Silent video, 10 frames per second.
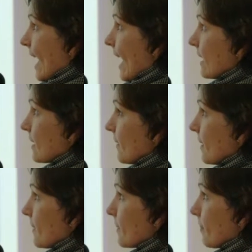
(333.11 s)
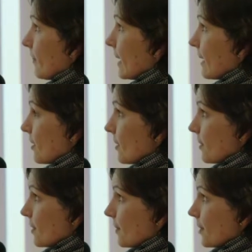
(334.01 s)
And in this military
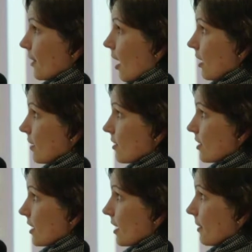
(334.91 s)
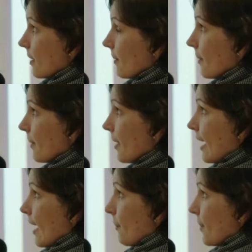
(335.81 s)
sociology,
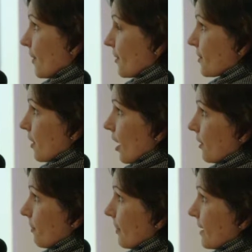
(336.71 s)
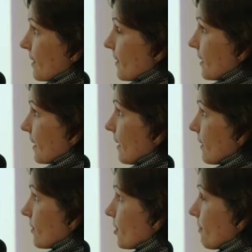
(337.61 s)
American scholar Maddie
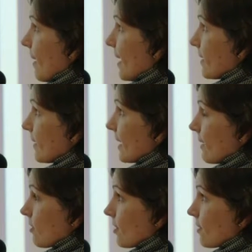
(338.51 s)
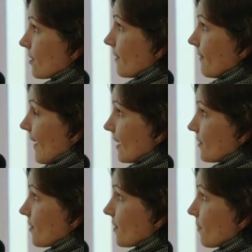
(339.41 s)
Siegel, she pays attention to the
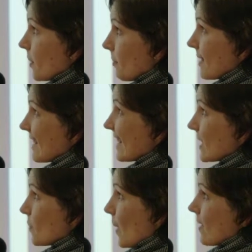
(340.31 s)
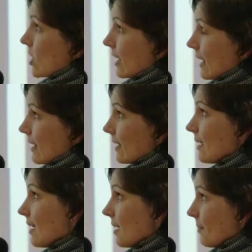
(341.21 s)
factors of women's integration into
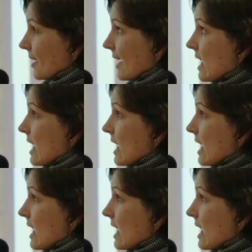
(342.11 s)
army.